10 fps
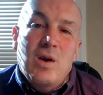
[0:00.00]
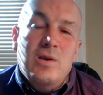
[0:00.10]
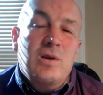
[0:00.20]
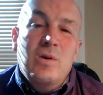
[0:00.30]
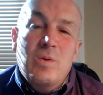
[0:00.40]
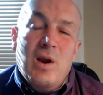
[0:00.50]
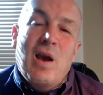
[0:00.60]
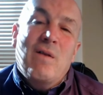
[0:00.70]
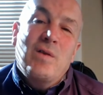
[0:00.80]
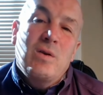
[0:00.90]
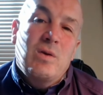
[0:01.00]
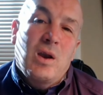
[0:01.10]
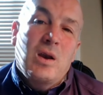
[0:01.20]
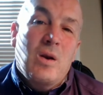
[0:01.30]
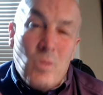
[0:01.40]
to do whatever you
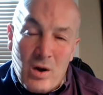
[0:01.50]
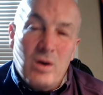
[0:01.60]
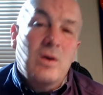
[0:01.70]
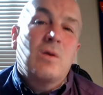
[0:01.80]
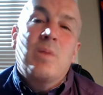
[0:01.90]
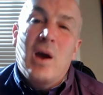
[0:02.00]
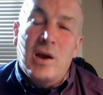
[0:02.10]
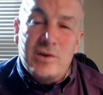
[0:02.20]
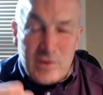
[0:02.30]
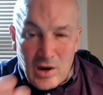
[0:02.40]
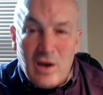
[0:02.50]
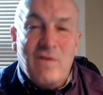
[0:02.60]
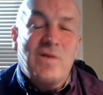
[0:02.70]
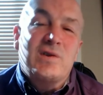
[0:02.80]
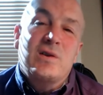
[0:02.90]
can, wearing your mask, staying
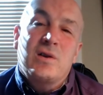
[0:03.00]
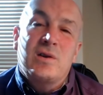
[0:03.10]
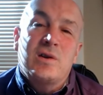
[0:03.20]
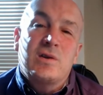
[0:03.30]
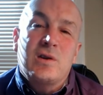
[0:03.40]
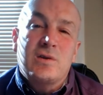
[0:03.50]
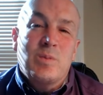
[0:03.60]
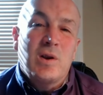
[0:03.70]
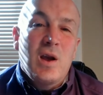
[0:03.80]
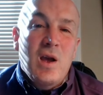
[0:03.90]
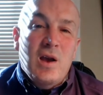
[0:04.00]
physically distanced, but